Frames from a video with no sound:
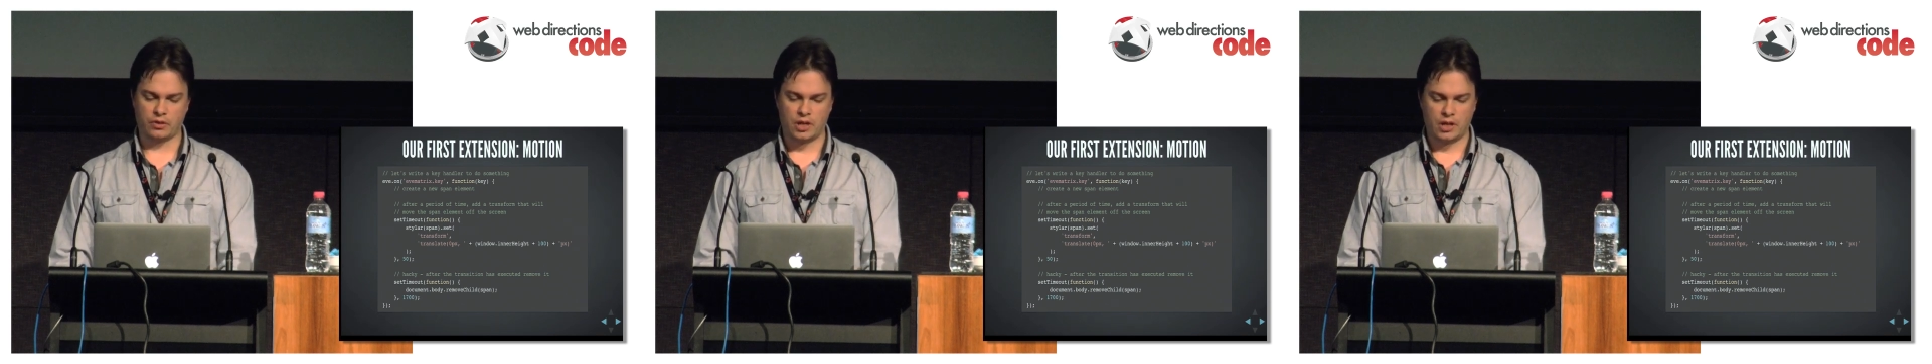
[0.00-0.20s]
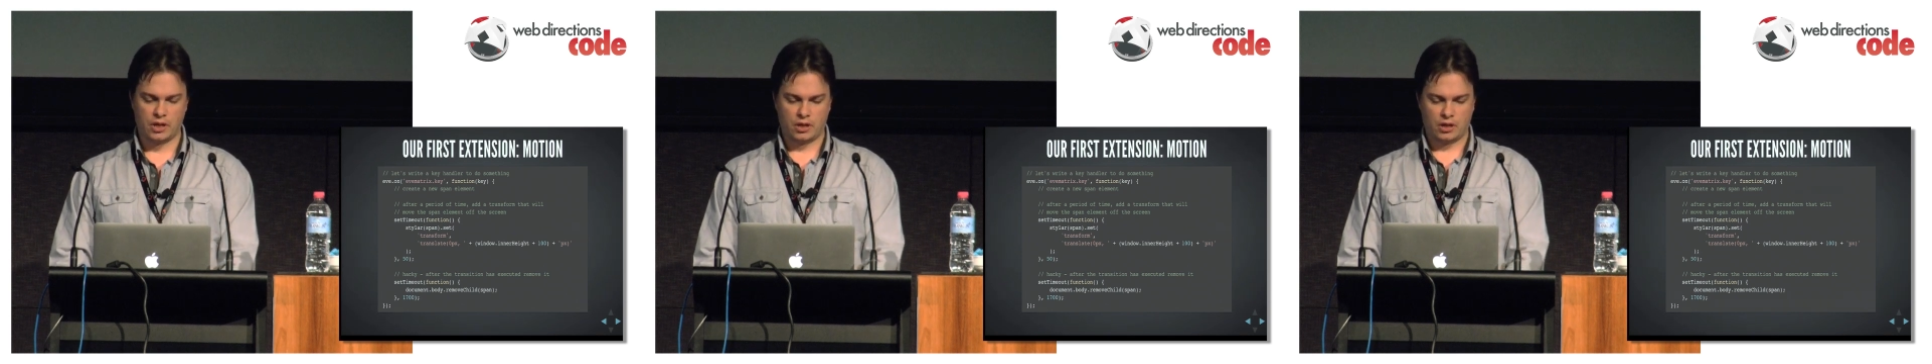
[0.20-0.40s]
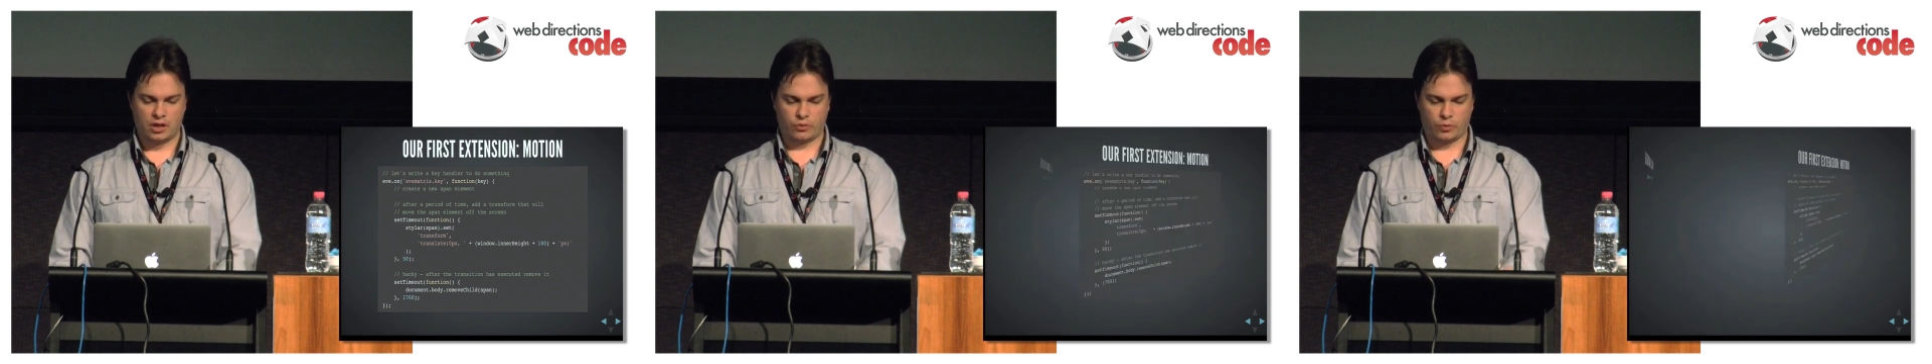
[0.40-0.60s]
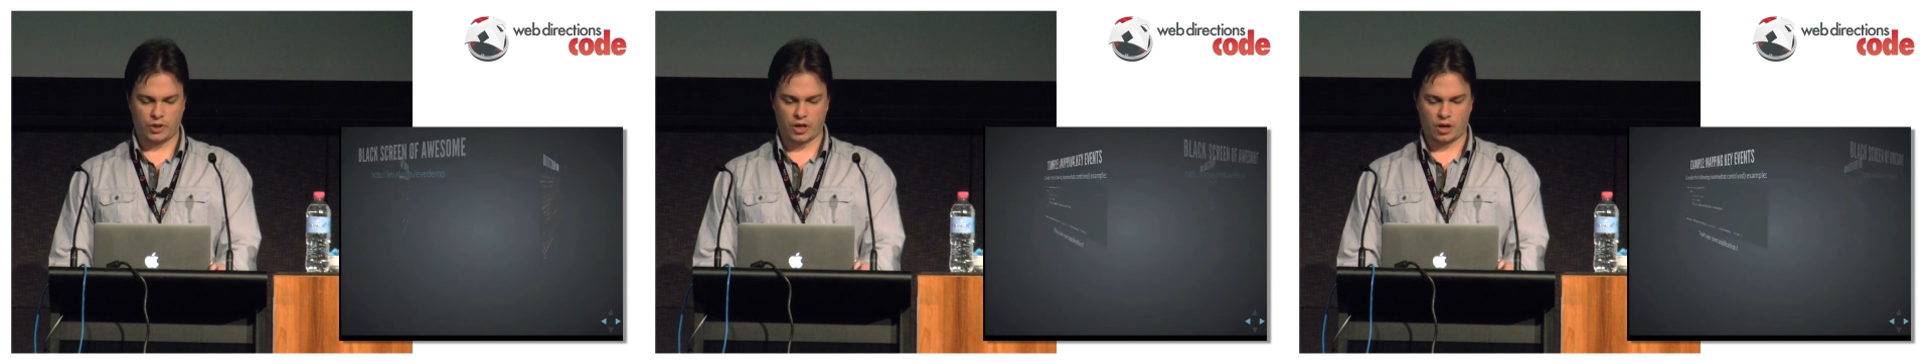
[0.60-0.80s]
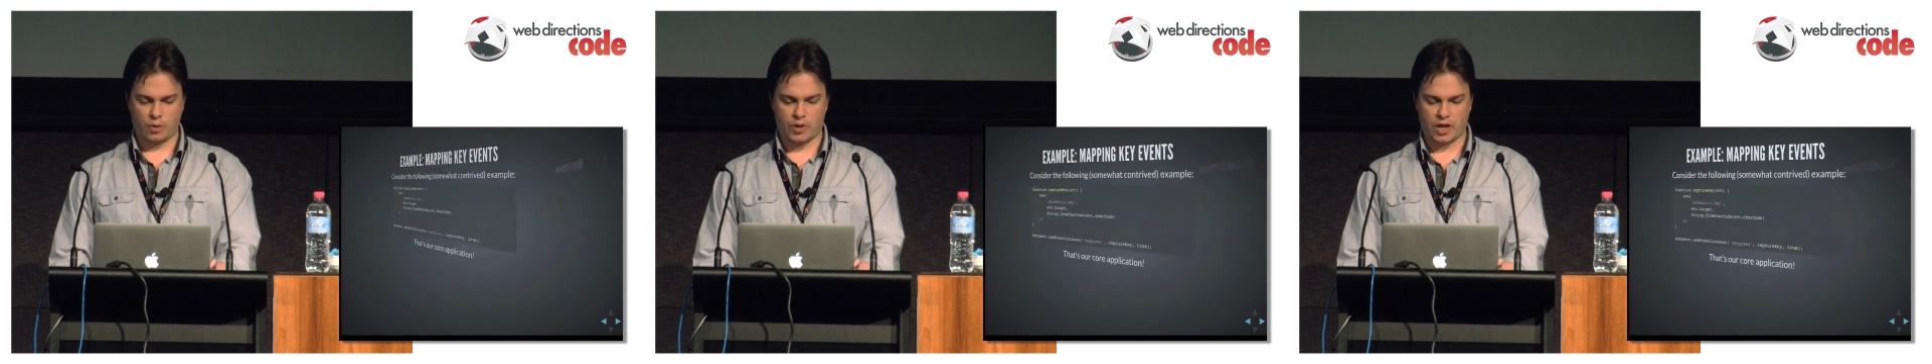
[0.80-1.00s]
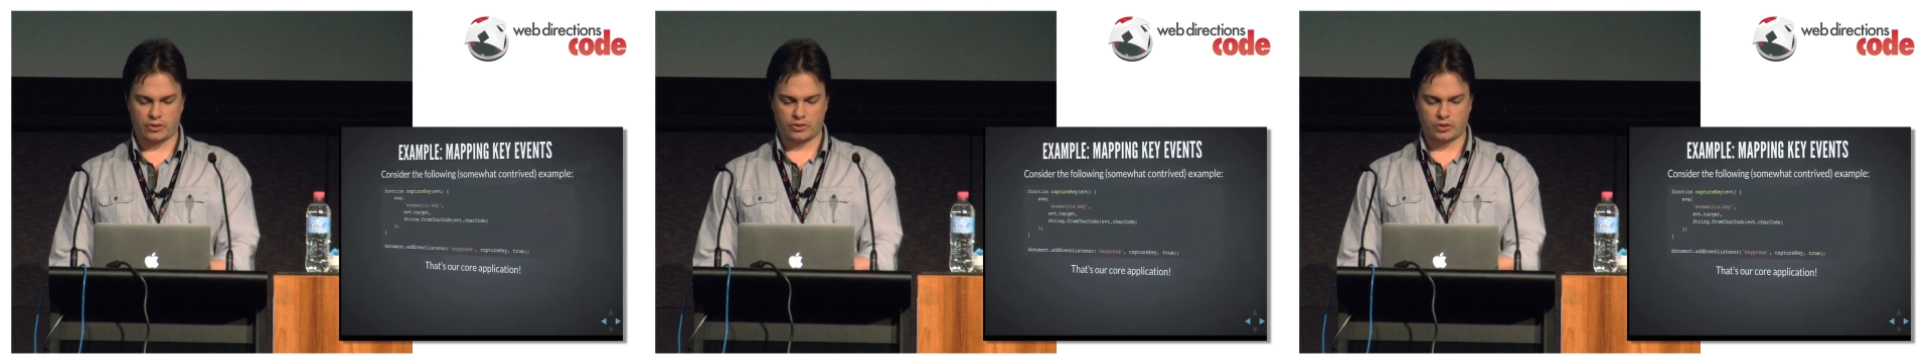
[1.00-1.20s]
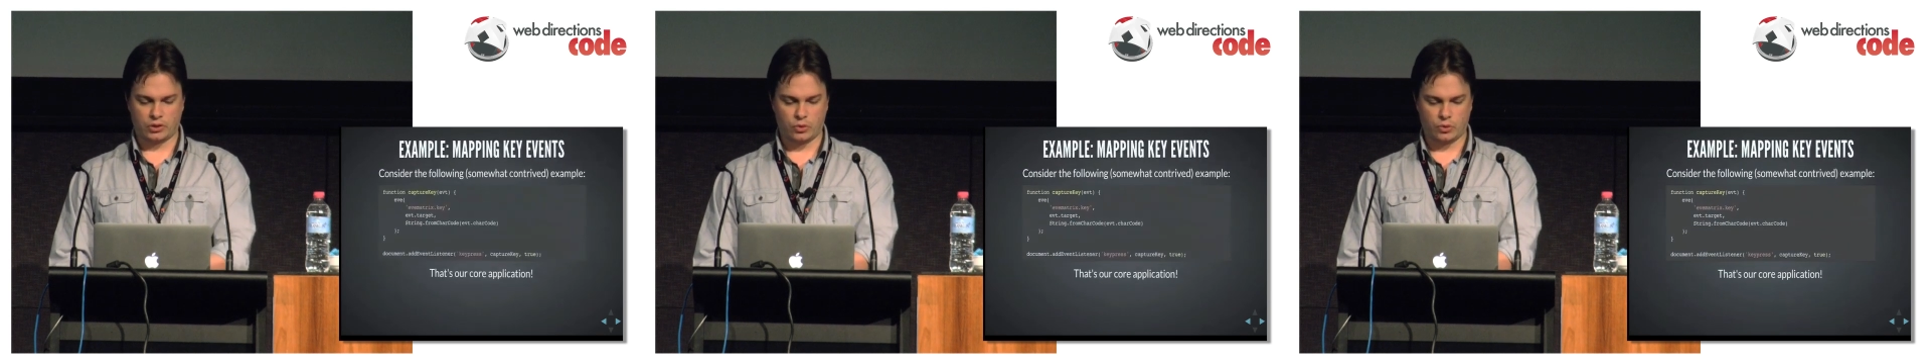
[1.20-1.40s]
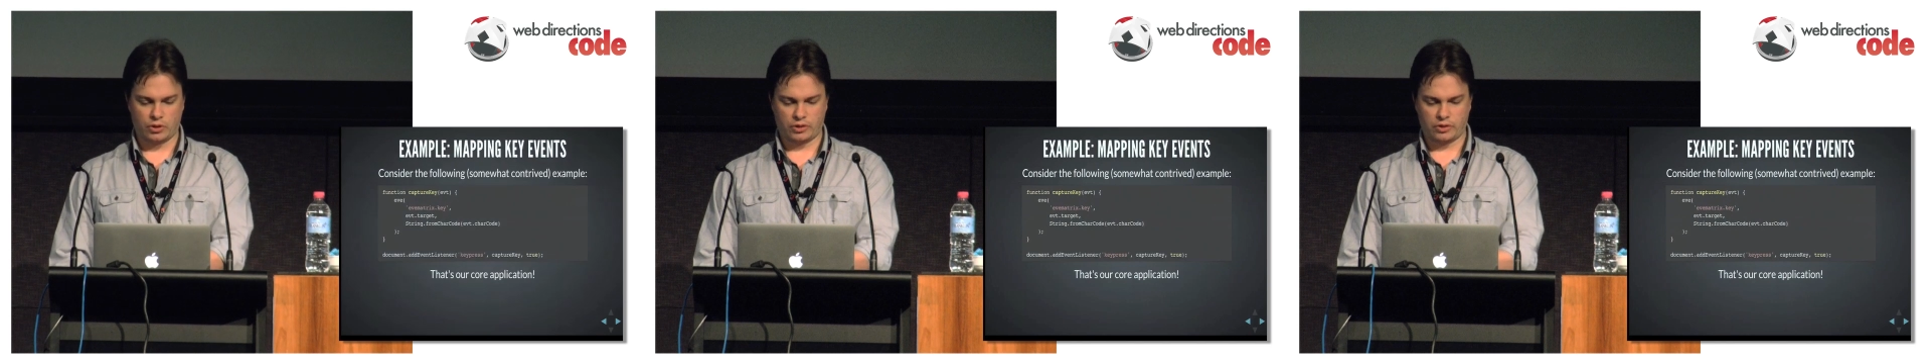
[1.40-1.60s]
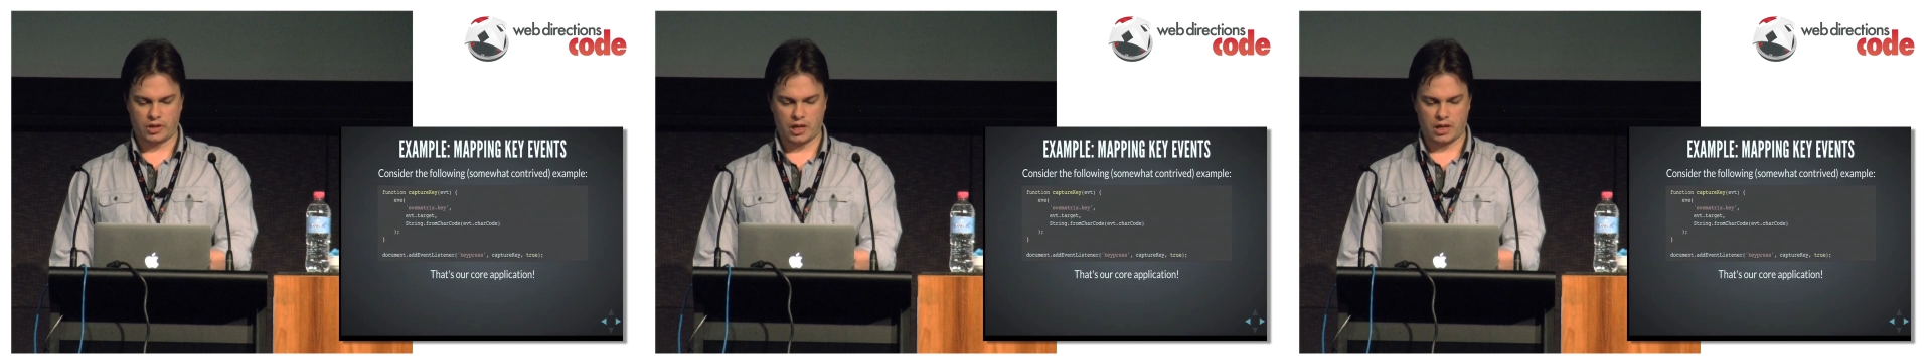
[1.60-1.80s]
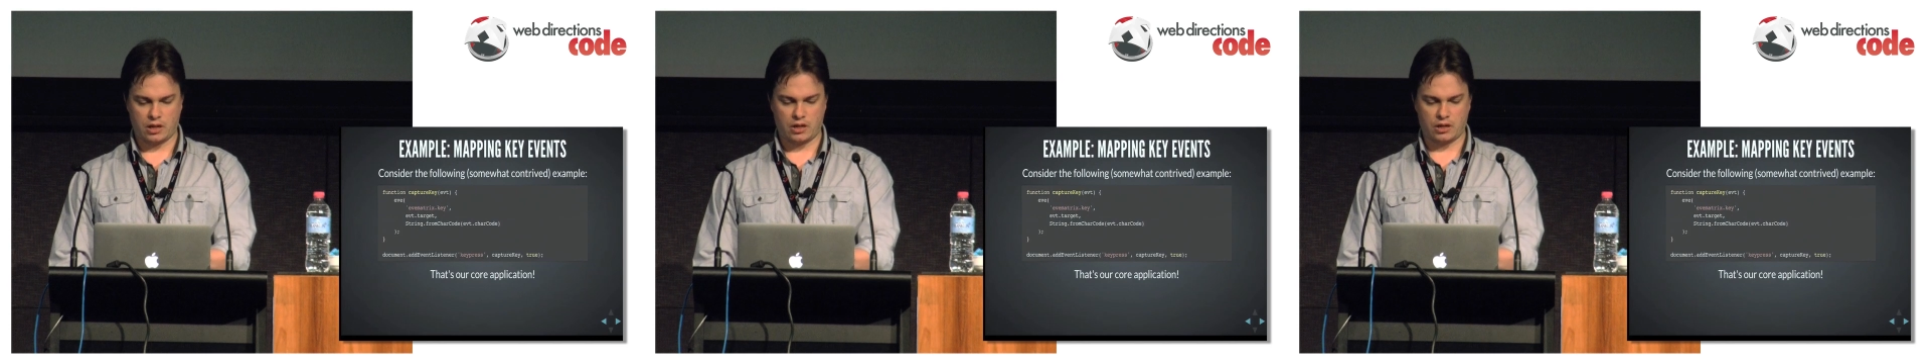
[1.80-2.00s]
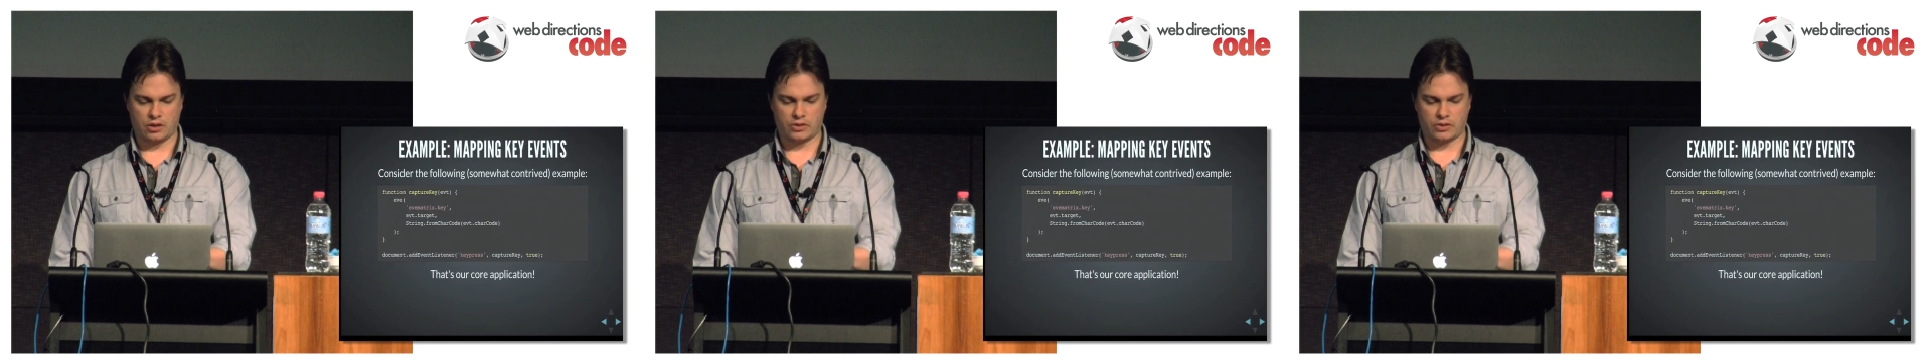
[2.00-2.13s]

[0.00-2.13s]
So if we go back to look here,